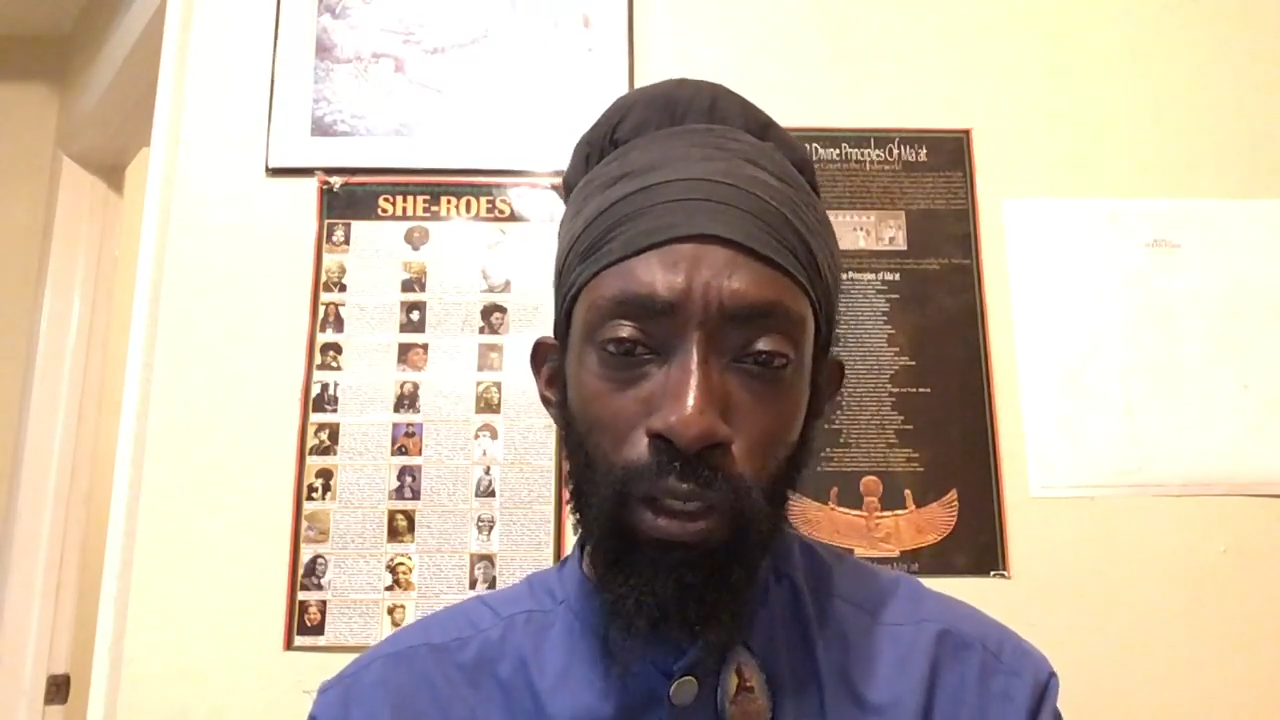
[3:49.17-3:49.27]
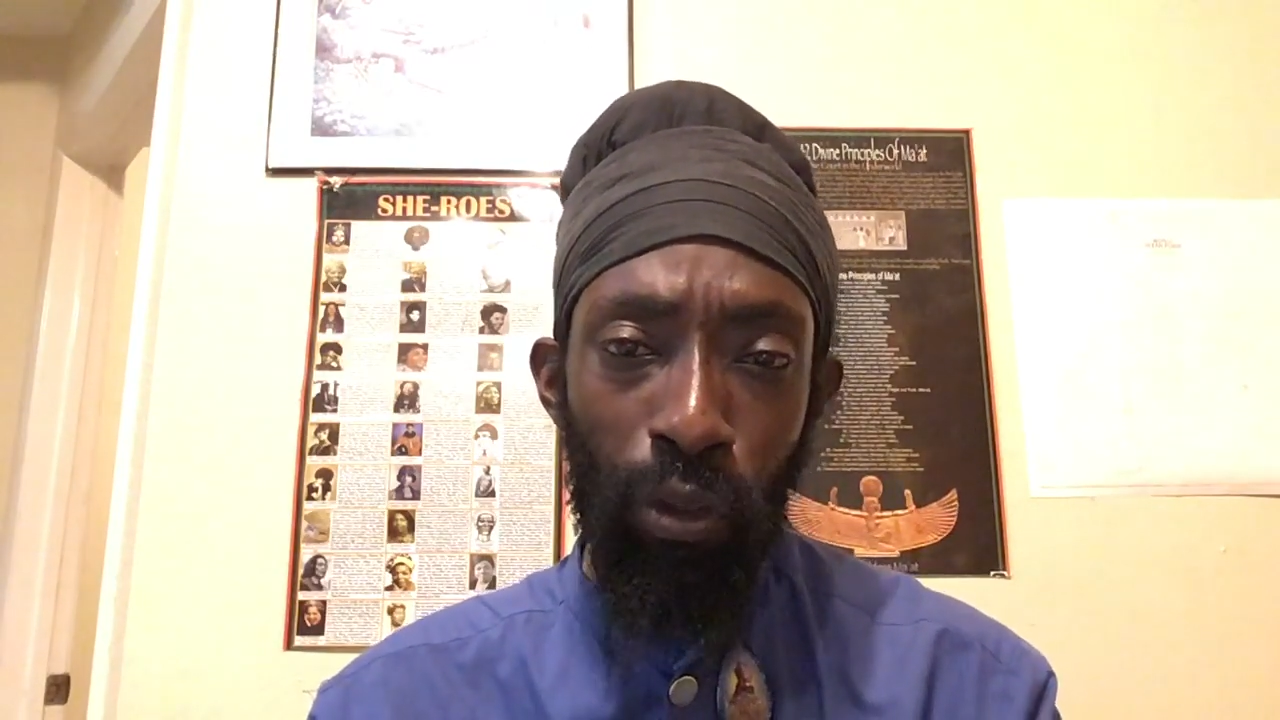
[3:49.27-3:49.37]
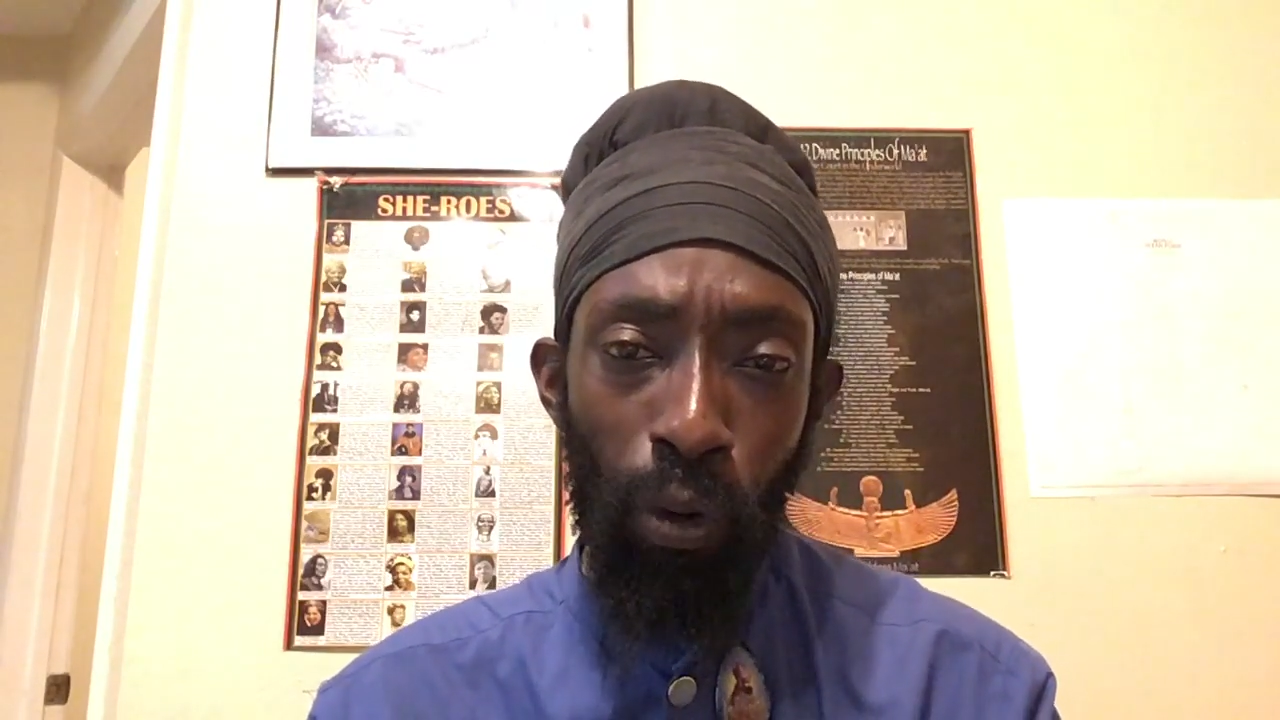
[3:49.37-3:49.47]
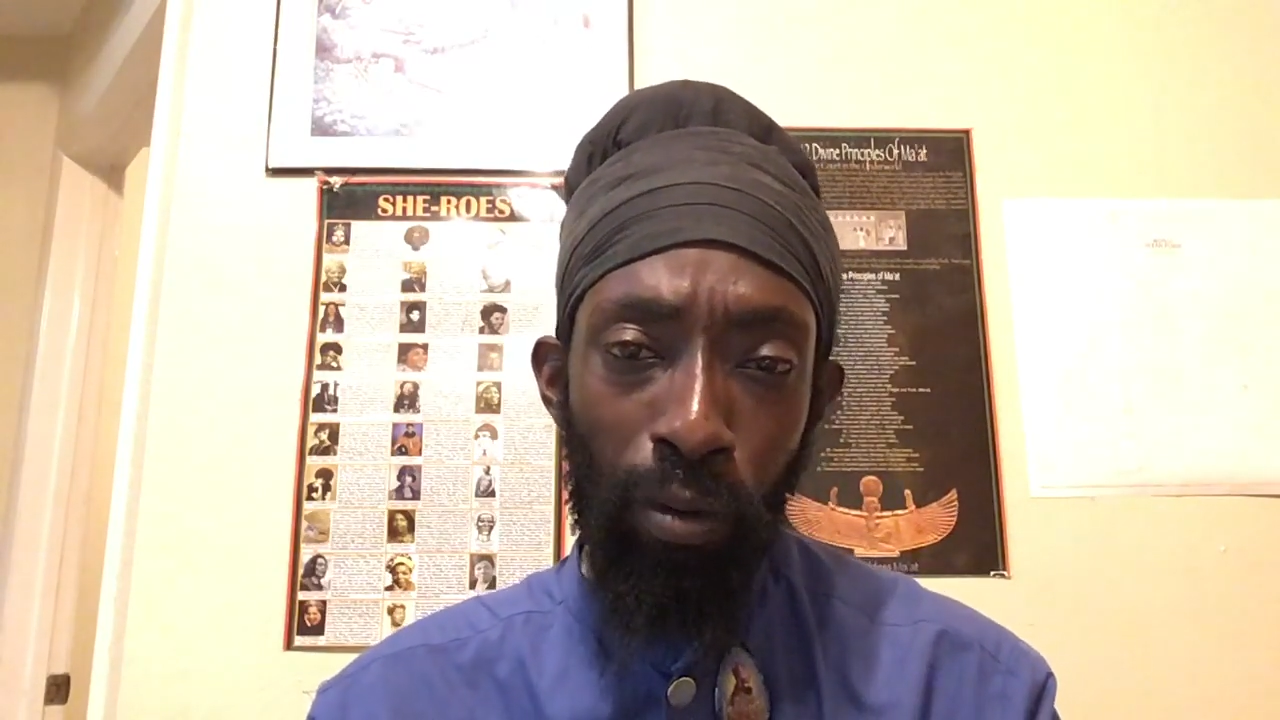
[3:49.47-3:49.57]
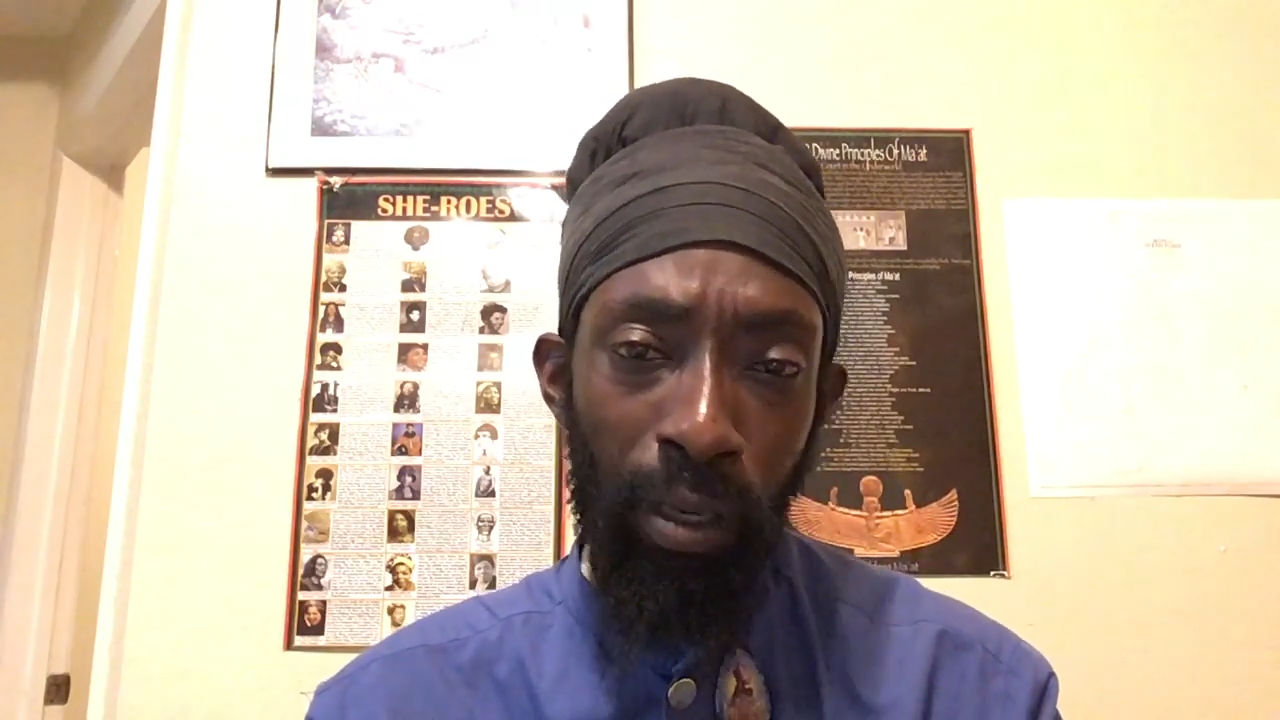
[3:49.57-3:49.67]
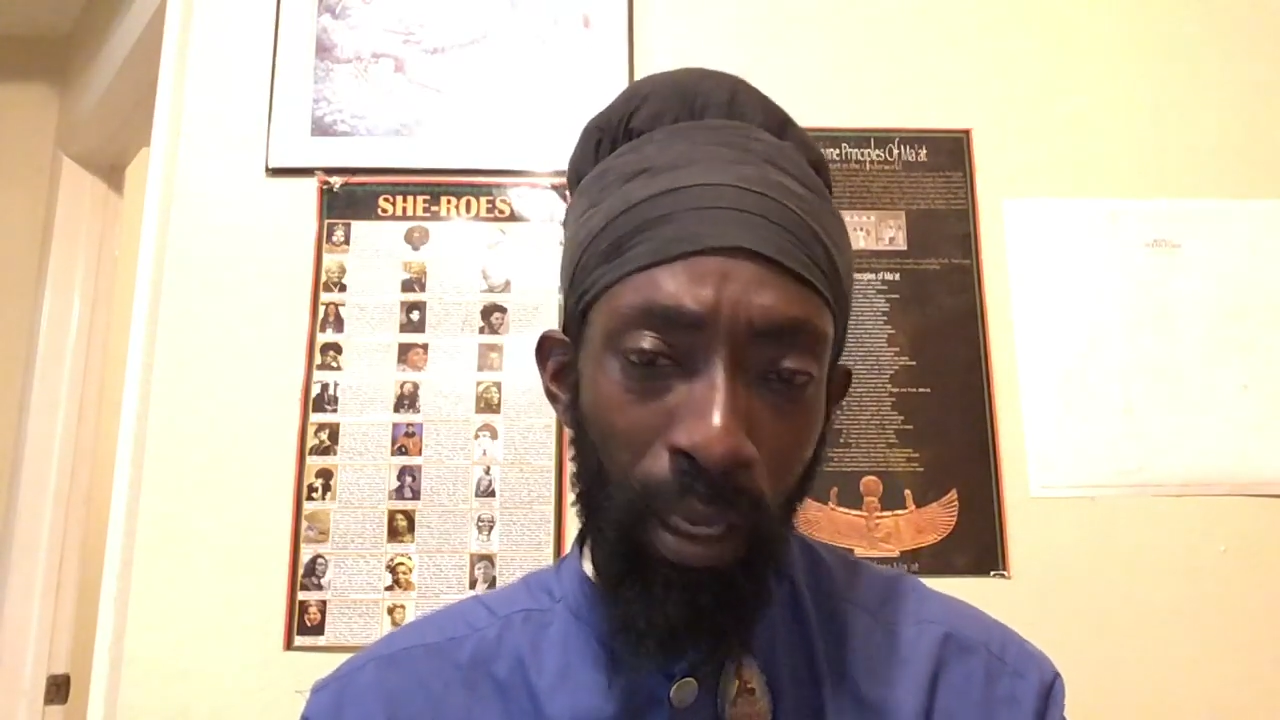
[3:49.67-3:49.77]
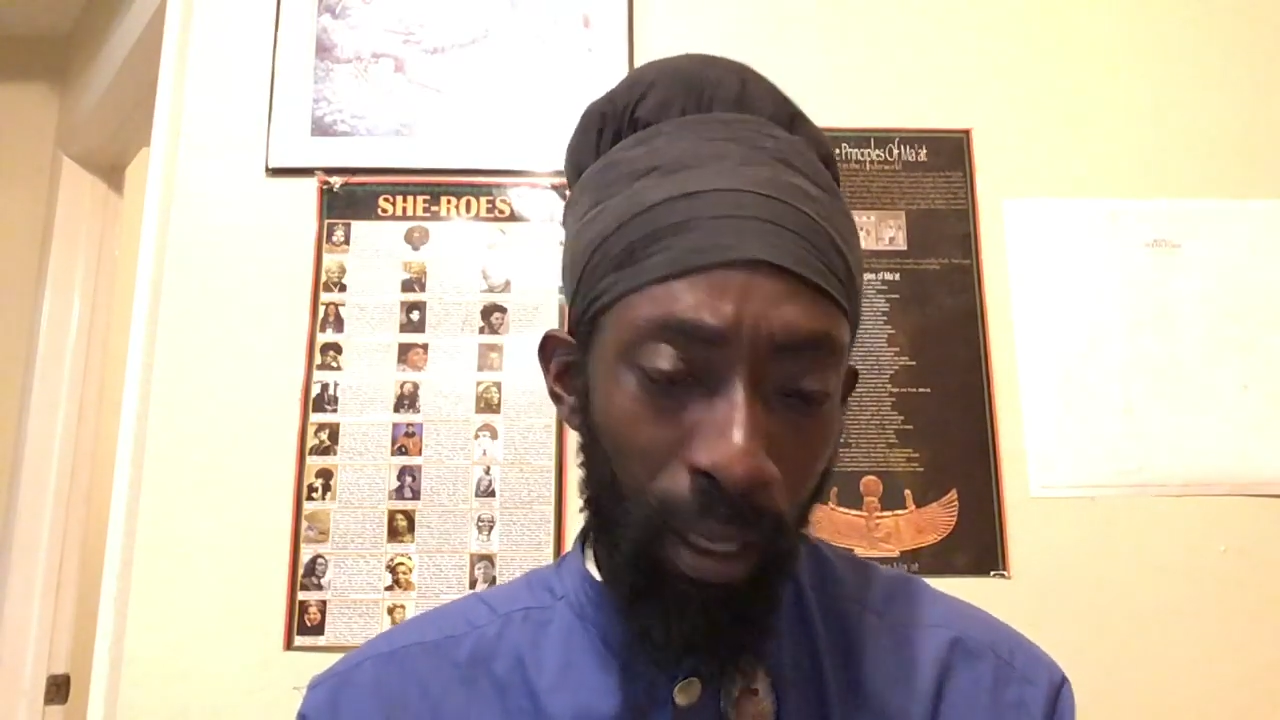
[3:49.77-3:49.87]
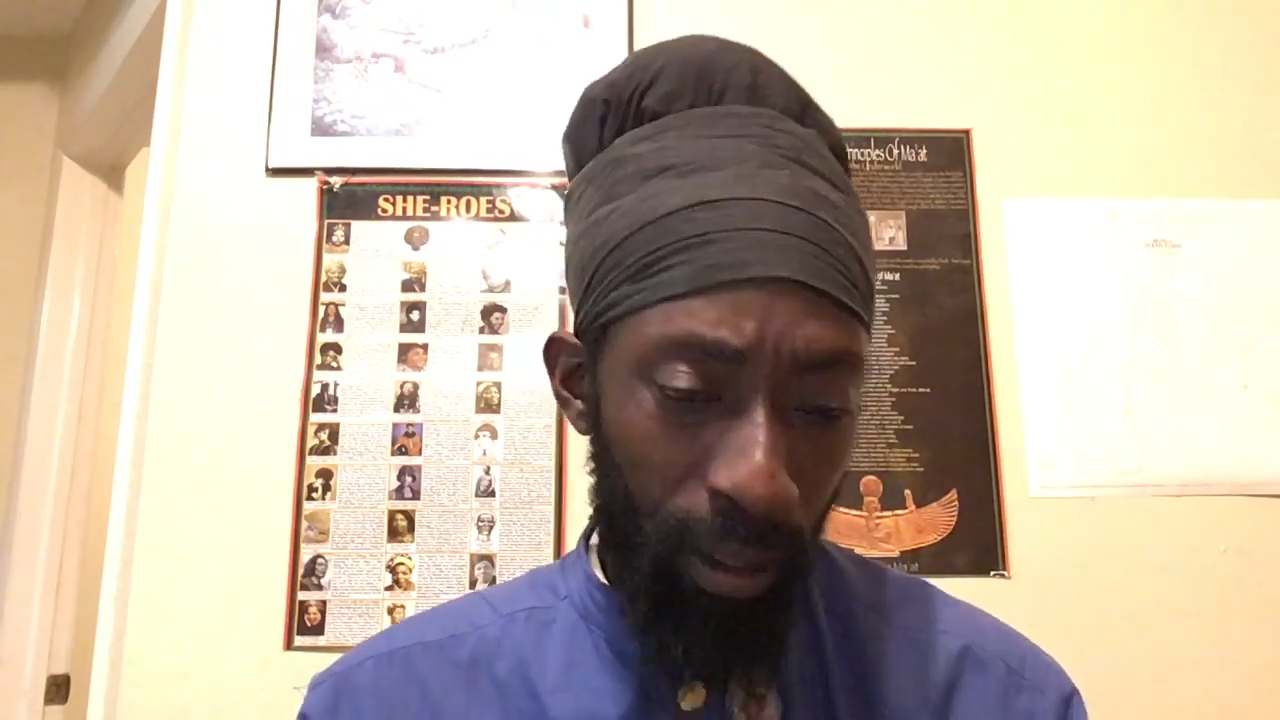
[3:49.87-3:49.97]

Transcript: story,